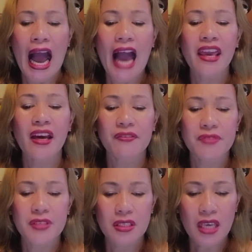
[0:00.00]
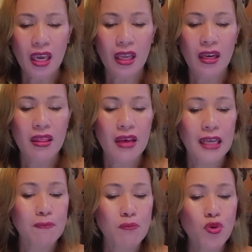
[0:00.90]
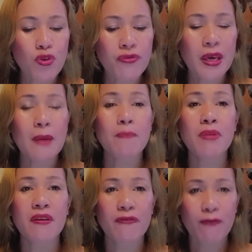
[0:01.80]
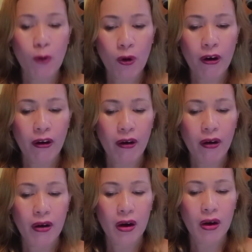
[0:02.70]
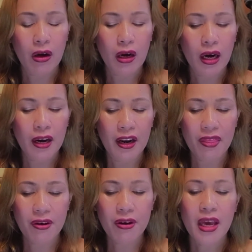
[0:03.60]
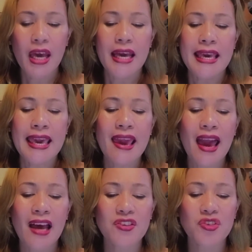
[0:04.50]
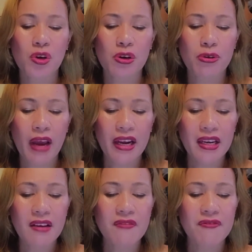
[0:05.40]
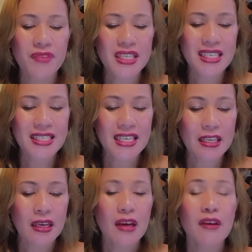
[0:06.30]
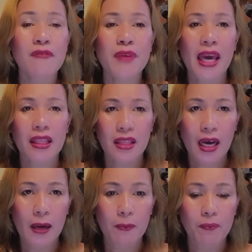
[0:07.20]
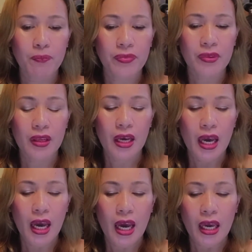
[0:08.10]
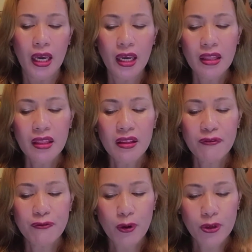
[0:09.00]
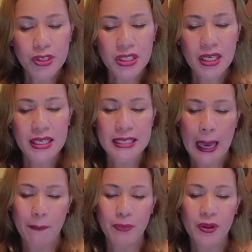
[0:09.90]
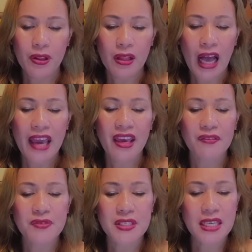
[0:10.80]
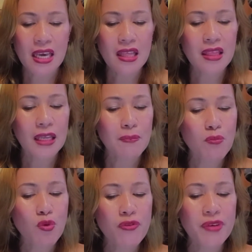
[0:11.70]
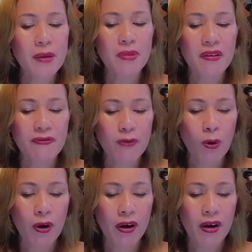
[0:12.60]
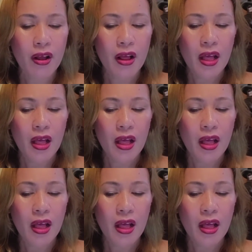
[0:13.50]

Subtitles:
I have seen that movie before. Another, he has already visited Vietnam. In the first example, I have seen that movie before.